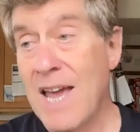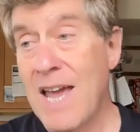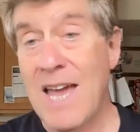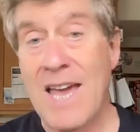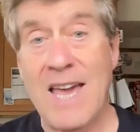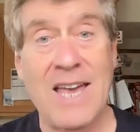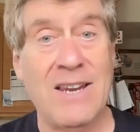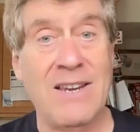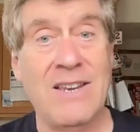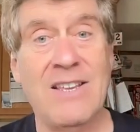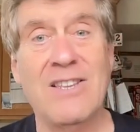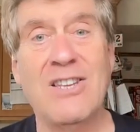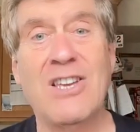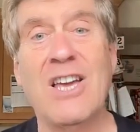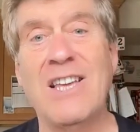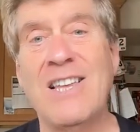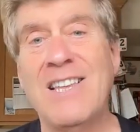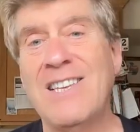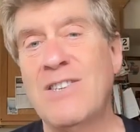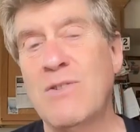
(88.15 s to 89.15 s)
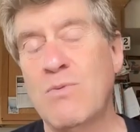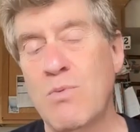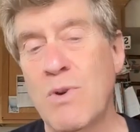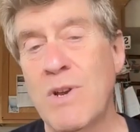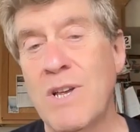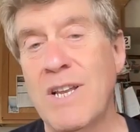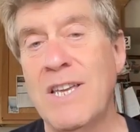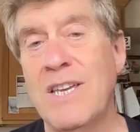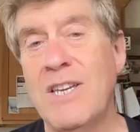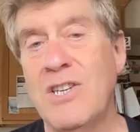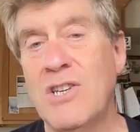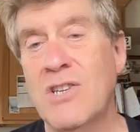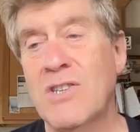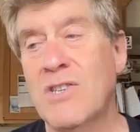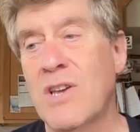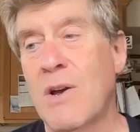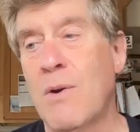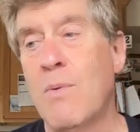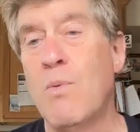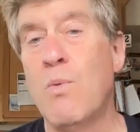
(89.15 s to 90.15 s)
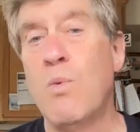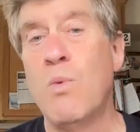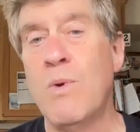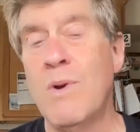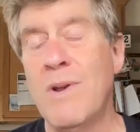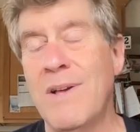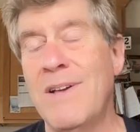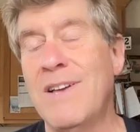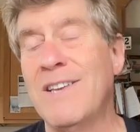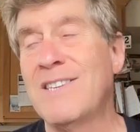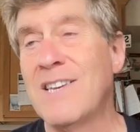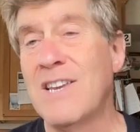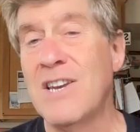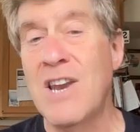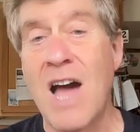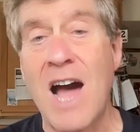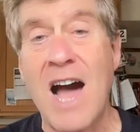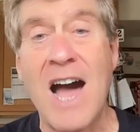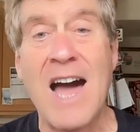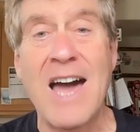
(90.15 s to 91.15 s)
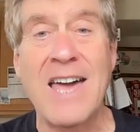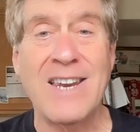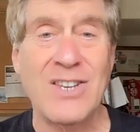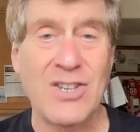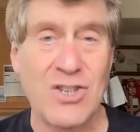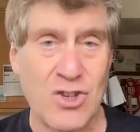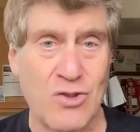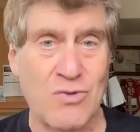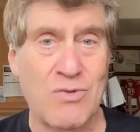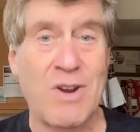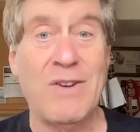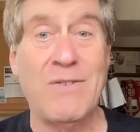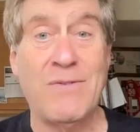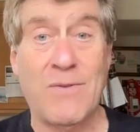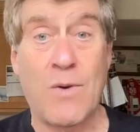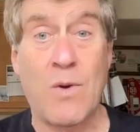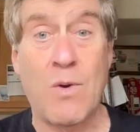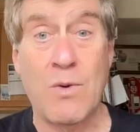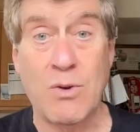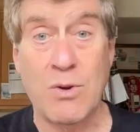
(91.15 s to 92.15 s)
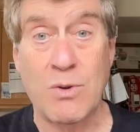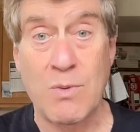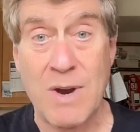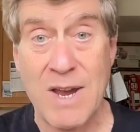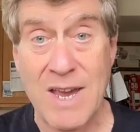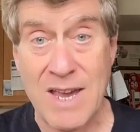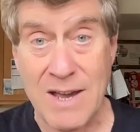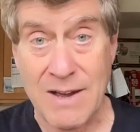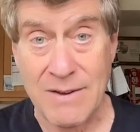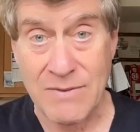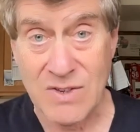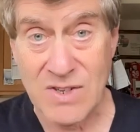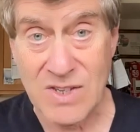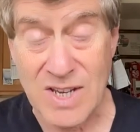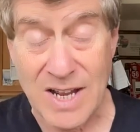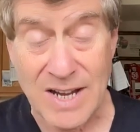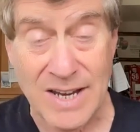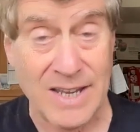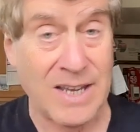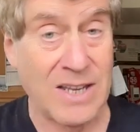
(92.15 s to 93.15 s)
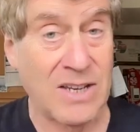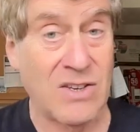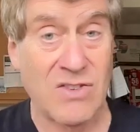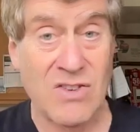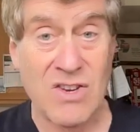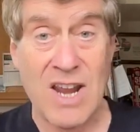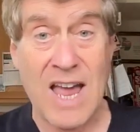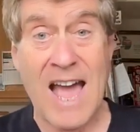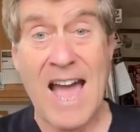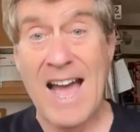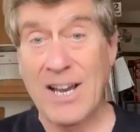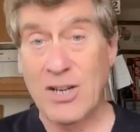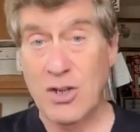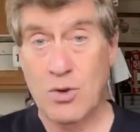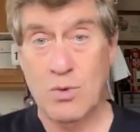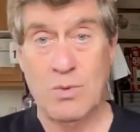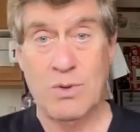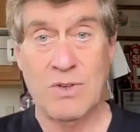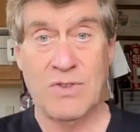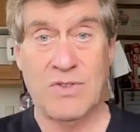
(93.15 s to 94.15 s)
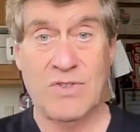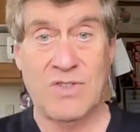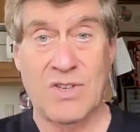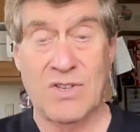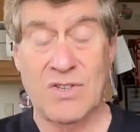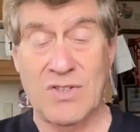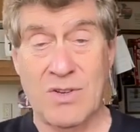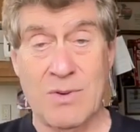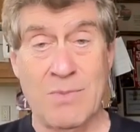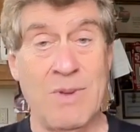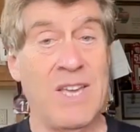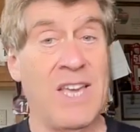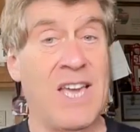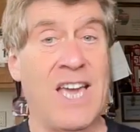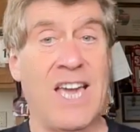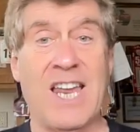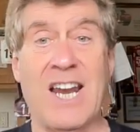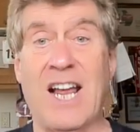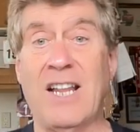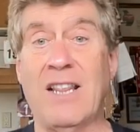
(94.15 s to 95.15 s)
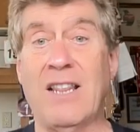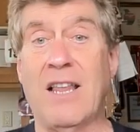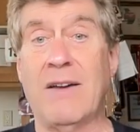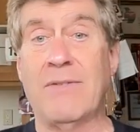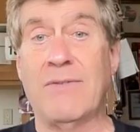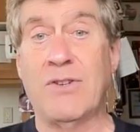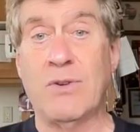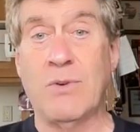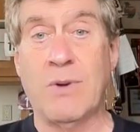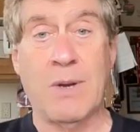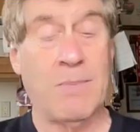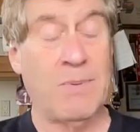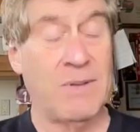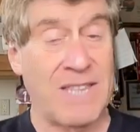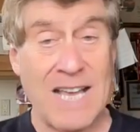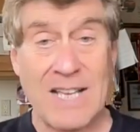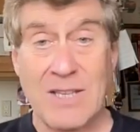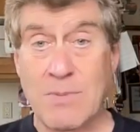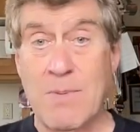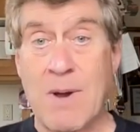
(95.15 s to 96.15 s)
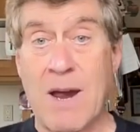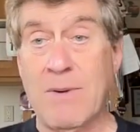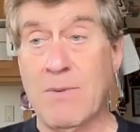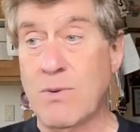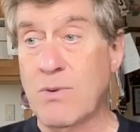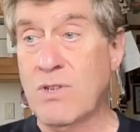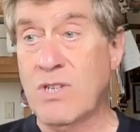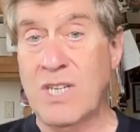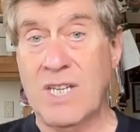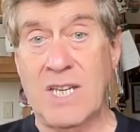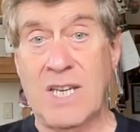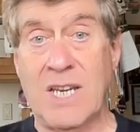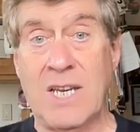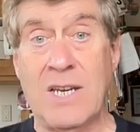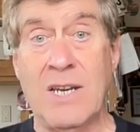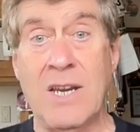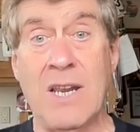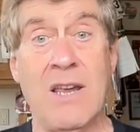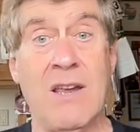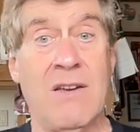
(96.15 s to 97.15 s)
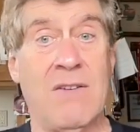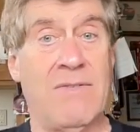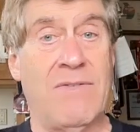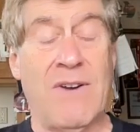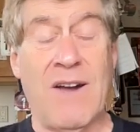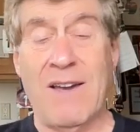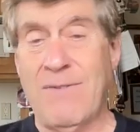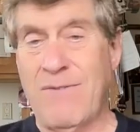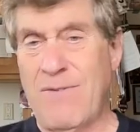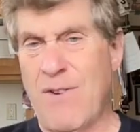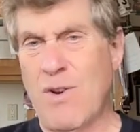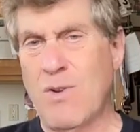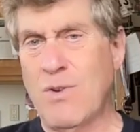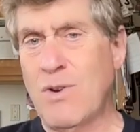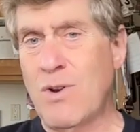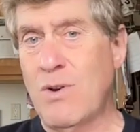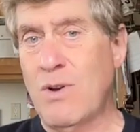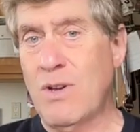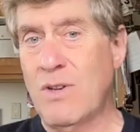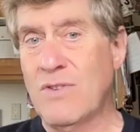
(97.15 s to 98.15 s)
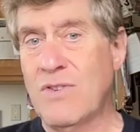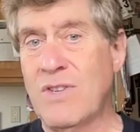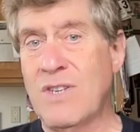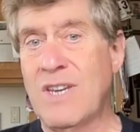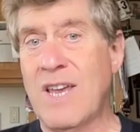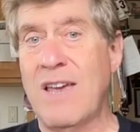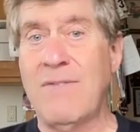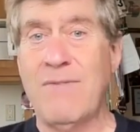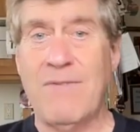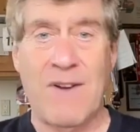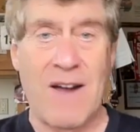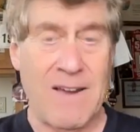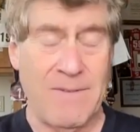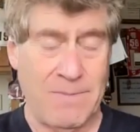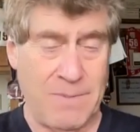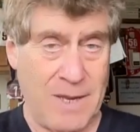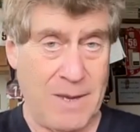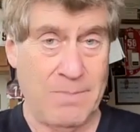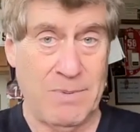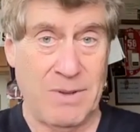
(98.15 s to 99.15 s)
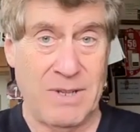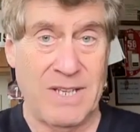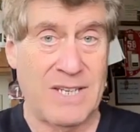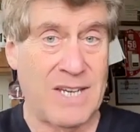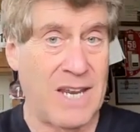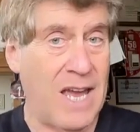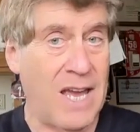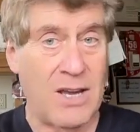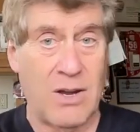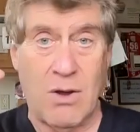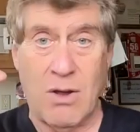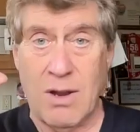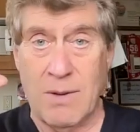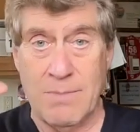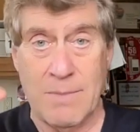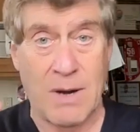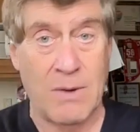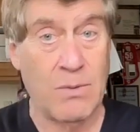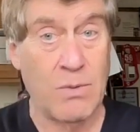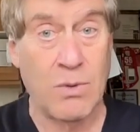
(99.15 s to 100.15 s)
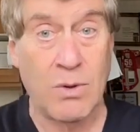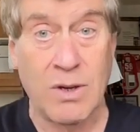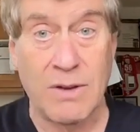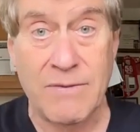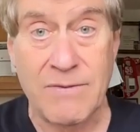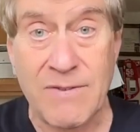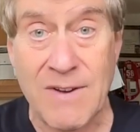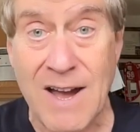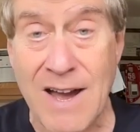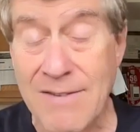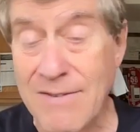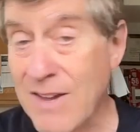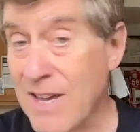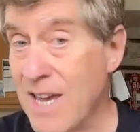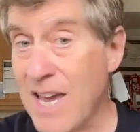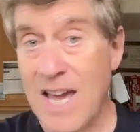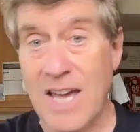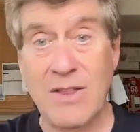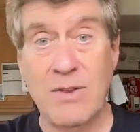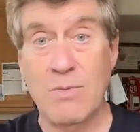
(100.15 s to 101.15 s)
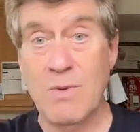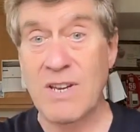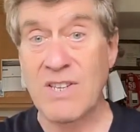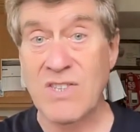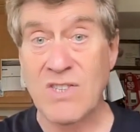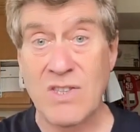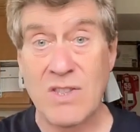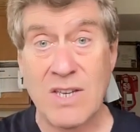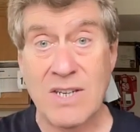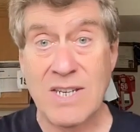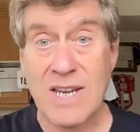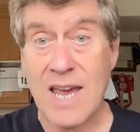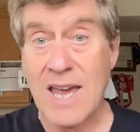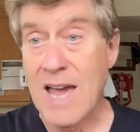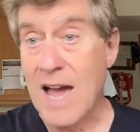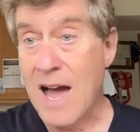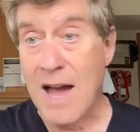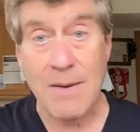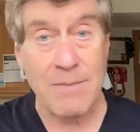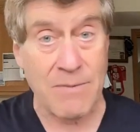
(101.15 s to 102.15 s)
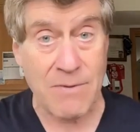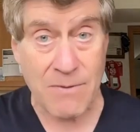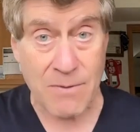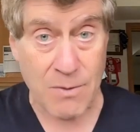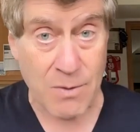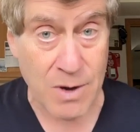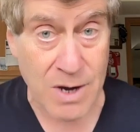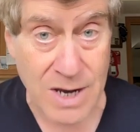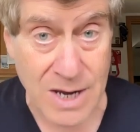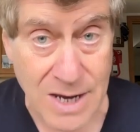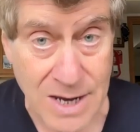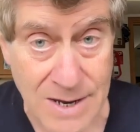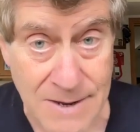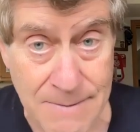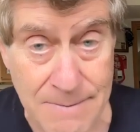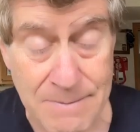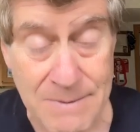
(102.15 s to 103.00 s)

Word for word: And it's really just a, it's an honest, straightforward way of selling it. There's an actual system, and I love doing it. But that's my routine, five phone calls a day, five people a day. I call it my rule of five. And the rest of the day, I'm free.